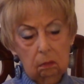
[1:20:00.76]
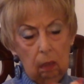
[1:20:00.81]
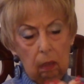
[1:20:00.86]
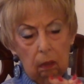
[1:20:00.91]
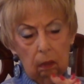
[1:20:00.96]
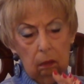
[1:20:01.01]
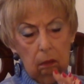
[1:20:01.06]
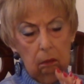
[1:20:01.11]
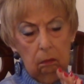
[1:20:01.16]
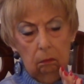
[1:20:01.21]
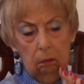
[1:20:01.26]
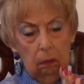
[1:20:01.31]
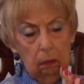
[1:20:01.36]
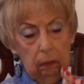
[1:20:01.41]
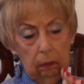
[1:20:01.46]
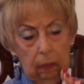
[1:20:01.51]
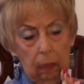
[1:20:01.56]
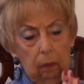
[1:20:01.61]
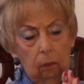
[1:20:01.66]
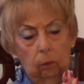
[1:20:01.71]
couldn't. I
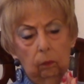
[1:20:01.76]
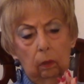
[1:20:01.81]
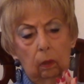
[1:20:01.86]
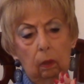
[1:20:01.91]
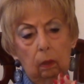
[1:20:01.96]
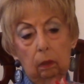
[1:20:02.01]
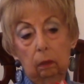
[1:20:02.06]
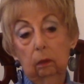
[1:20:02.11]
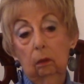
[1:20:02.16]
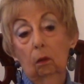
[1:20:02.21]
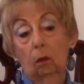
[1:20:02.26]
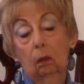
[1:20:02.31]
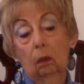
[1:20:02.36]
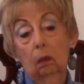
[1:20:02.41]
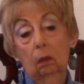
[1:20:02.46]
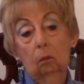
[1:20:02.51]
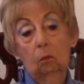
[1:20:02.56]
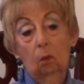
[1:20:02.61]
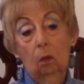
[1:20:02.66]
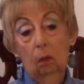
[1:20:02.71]
got where I could hardly
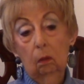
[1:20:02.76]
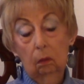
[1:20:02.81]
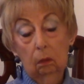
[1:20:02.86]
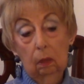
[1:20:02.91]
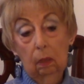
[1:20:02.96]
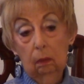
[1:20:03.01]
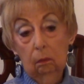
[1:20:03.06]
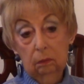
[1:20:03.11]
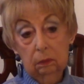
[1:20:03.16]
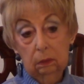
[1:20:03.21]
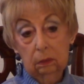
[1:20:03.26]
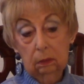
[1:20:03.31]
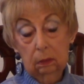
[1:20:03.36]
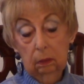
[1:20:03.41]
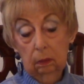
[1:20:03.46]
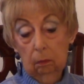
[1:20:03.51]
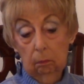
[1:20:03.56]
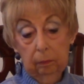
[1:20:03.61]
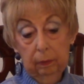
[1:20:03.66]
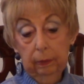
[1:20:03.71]
walk. I was going
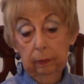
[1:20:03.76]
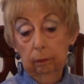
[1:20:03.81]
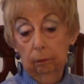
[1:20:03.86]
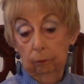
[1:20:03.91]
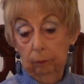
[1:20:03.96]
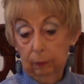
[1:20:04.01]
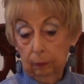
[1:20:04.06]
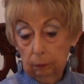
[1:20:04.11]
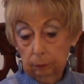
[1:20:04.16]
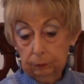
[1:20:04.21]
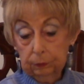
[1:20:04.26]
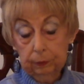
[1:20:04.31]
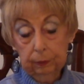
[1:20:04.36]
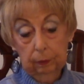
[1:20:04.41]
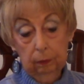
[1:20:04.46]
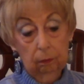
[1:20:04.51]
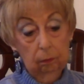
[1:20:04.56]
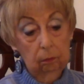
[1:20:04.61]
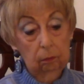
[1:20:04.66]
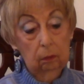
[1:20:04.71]
to be in a wheelchair,